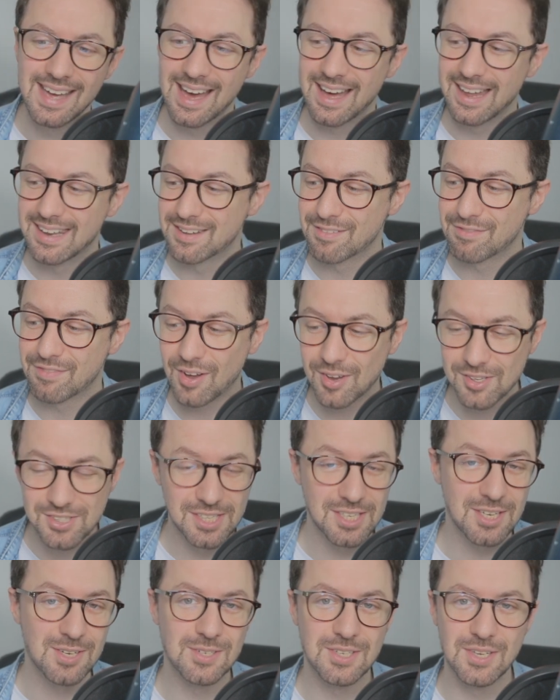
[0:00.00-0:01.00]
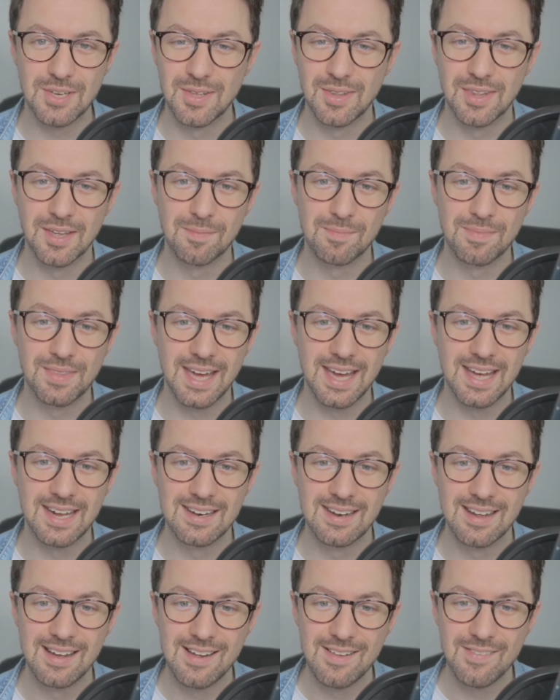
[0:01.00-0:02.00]
And the faster you do them,
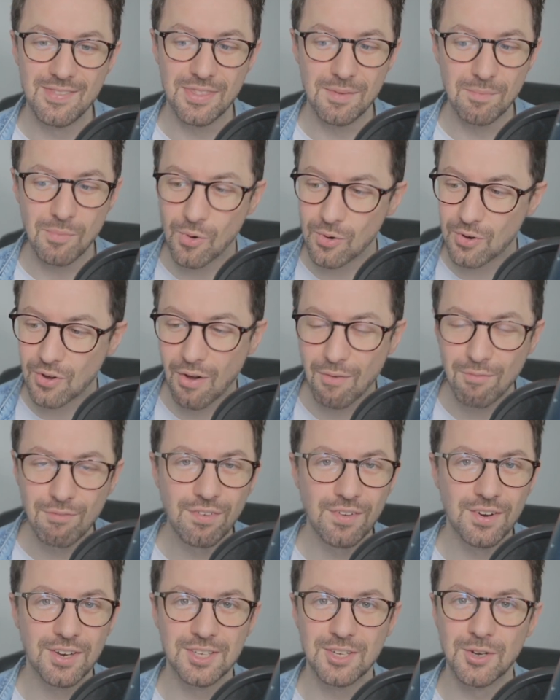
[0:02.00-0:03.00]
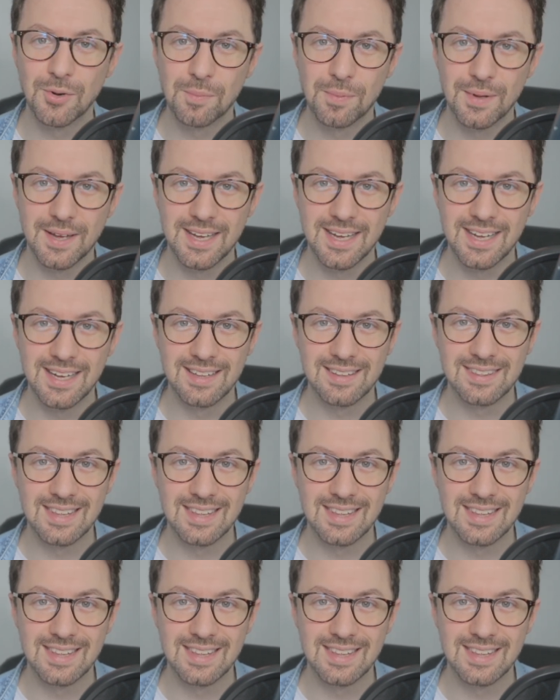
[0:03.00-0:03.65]
then the more confident you'll be,